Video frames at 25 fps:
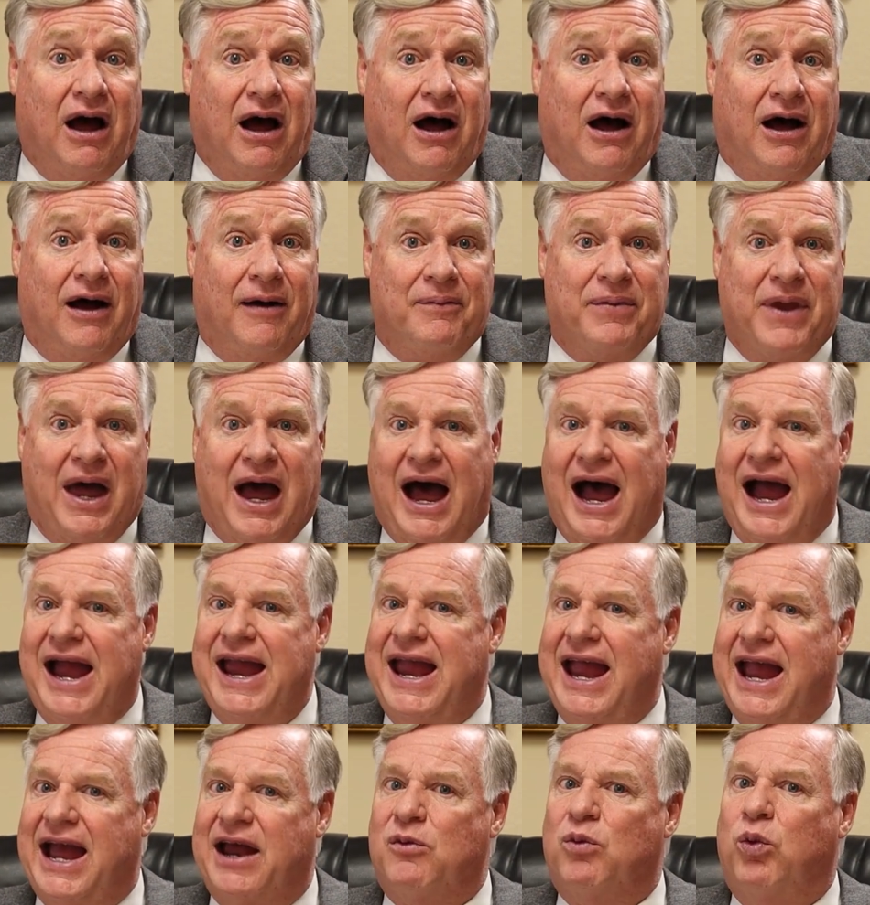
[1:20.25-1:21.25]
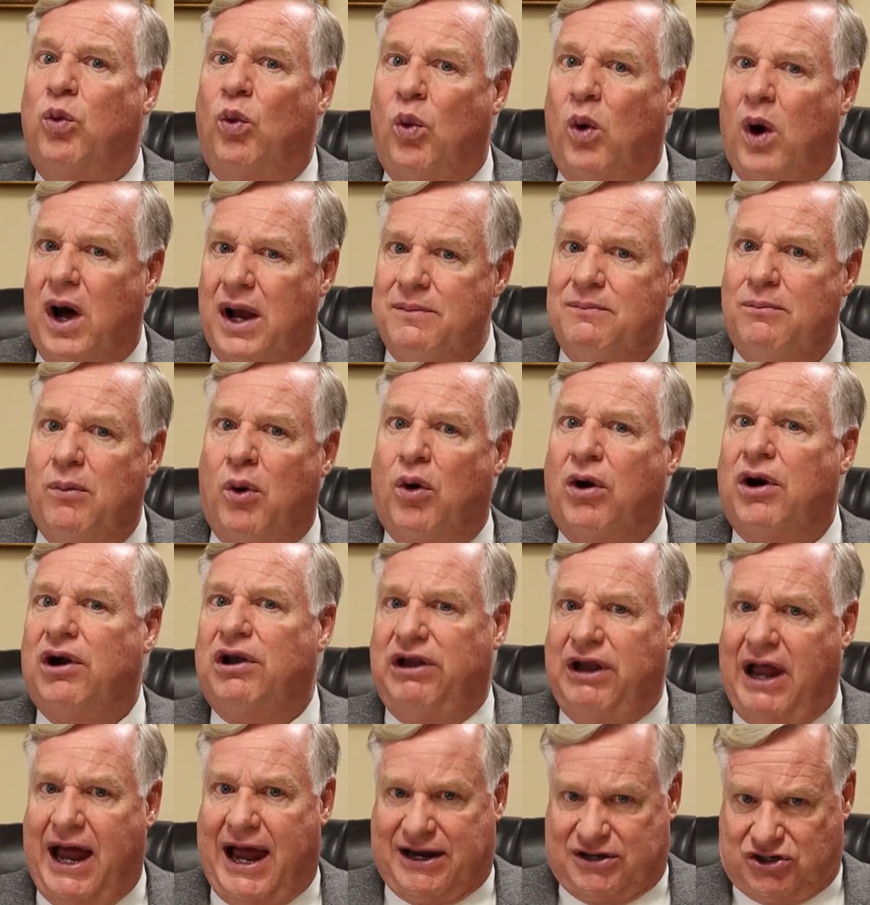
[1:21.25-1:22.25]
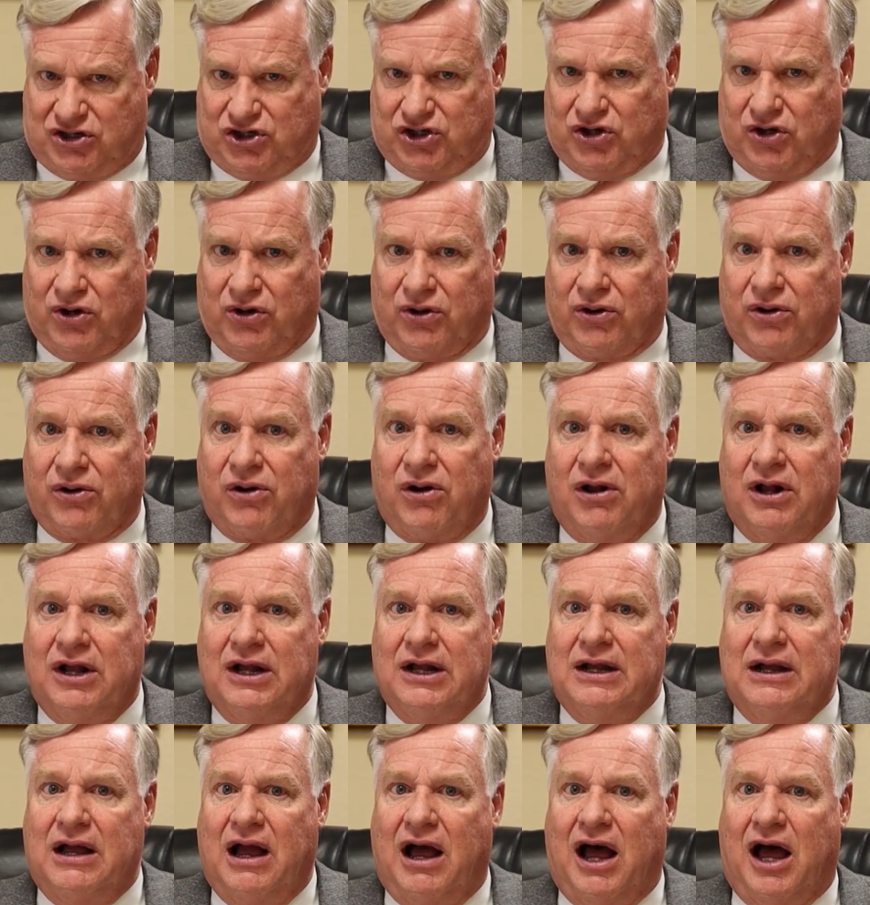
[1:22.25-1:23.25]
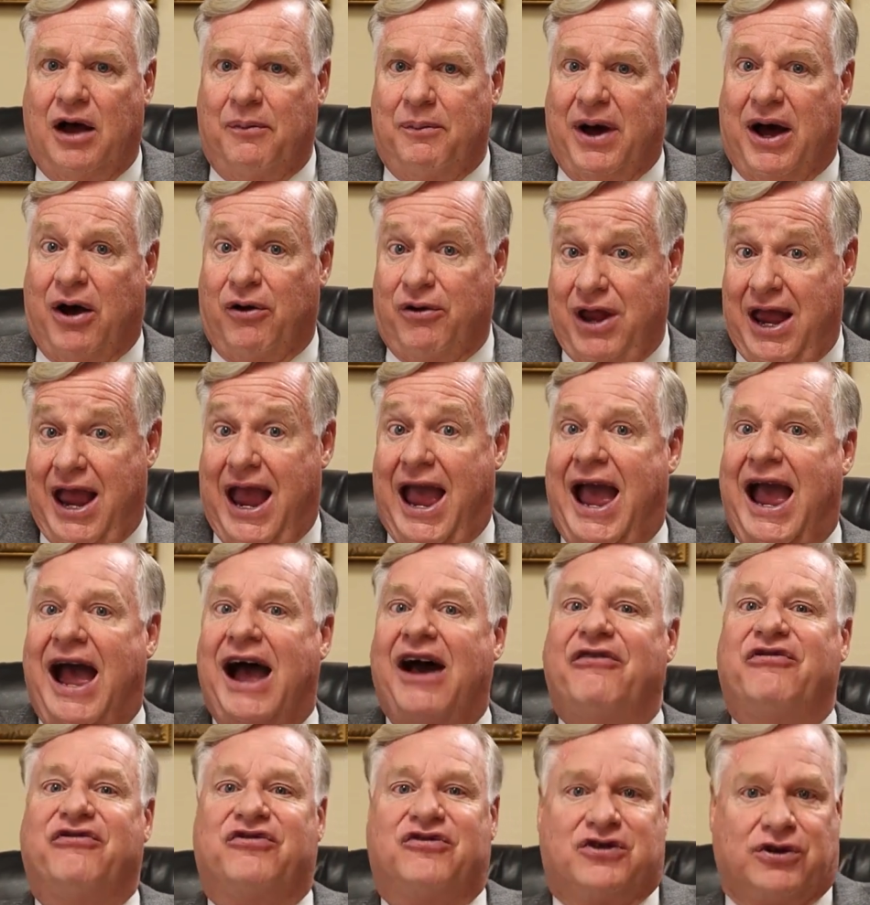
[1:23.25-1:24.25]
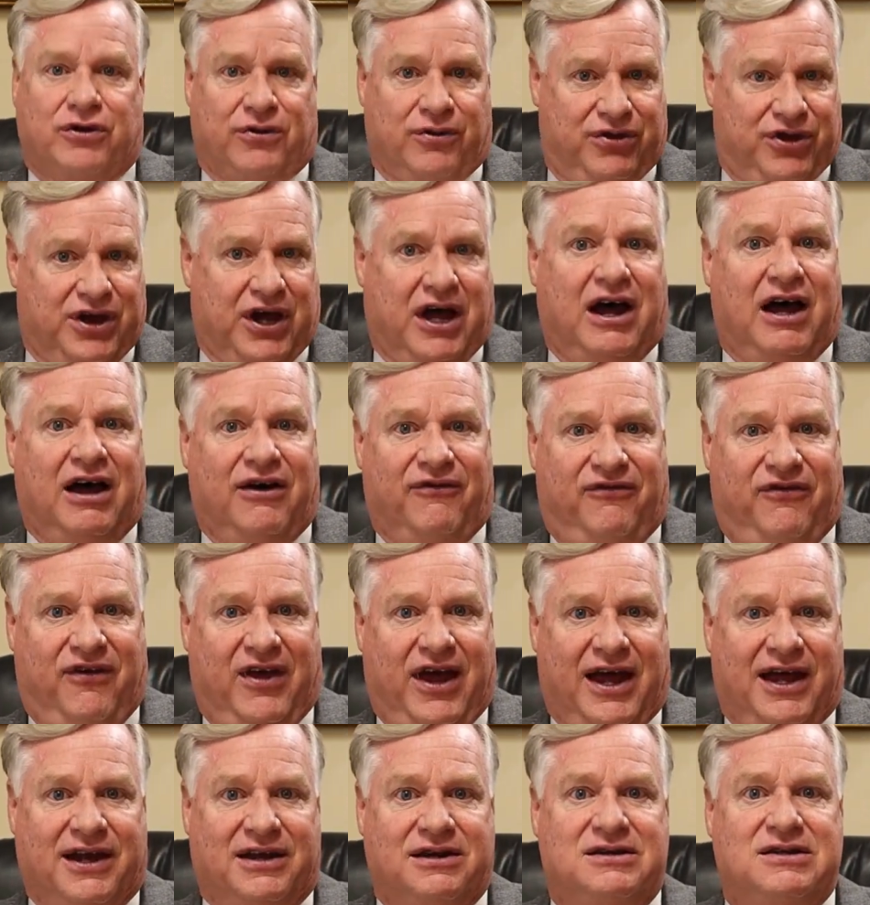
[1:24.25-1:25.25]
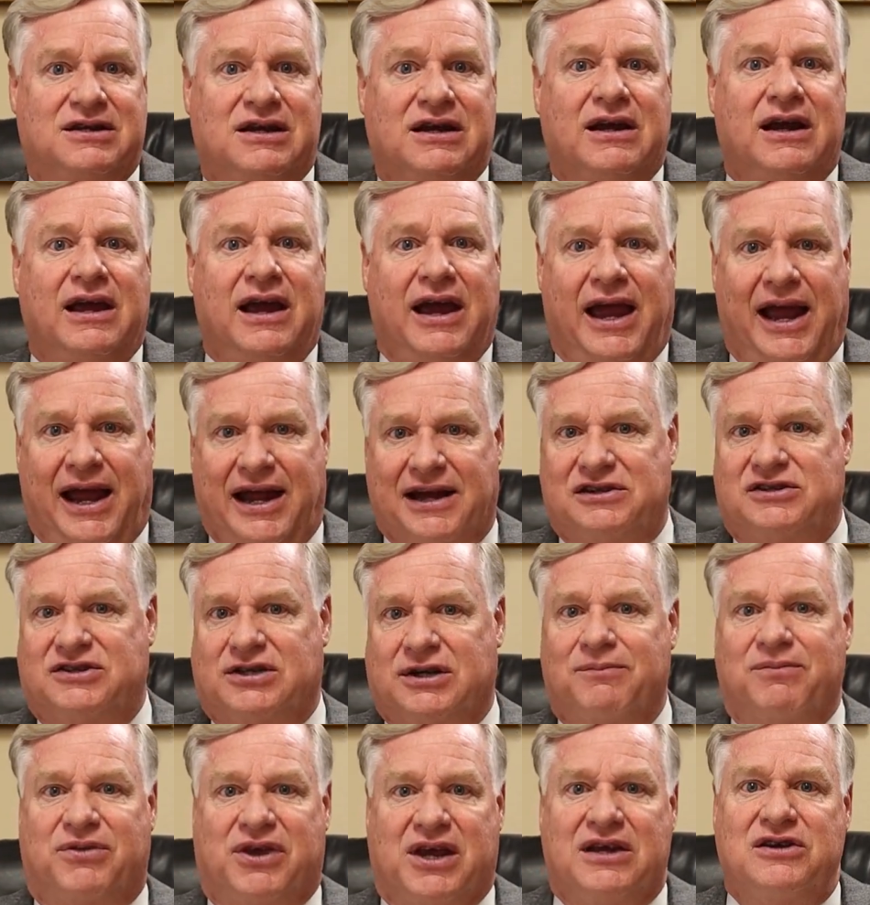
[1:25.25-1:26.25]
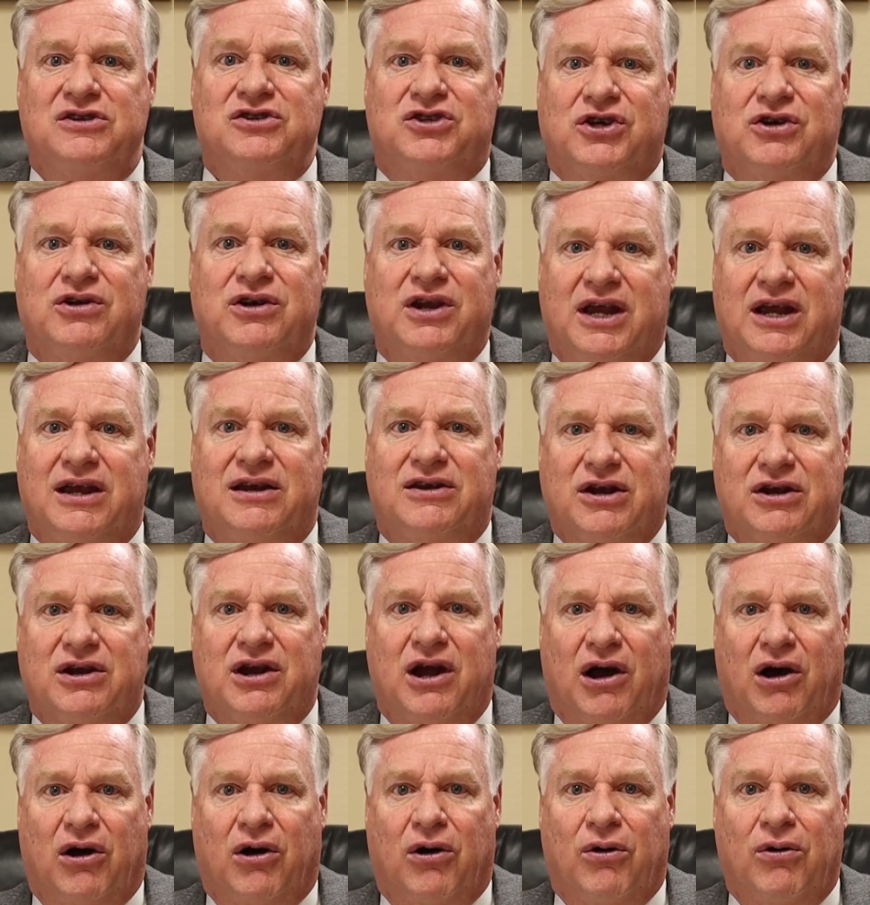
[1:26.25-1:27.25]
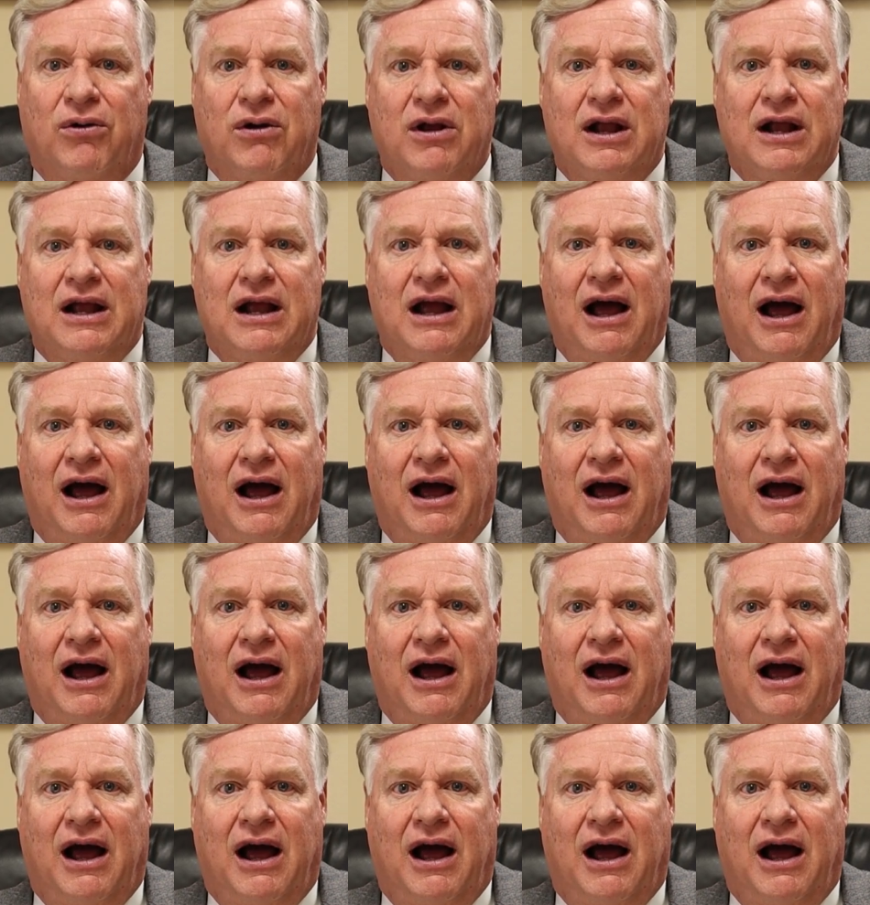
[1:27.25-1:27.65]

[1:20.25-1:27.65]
Um, I had one more lecture about after the event and some things you need to know.